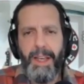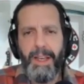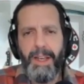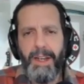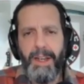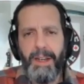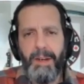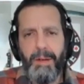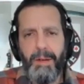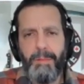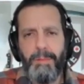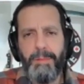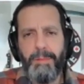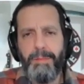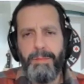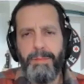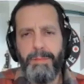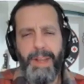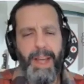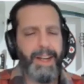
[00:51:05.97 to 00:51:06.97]
Um,
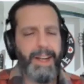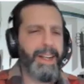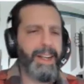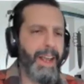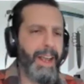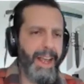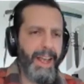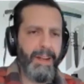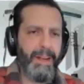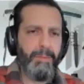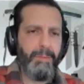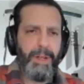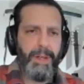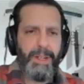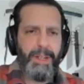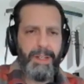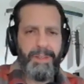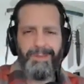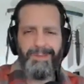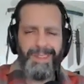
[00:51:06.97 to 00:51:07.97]
not can, but,
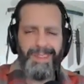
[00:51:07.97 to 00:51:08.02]
uh,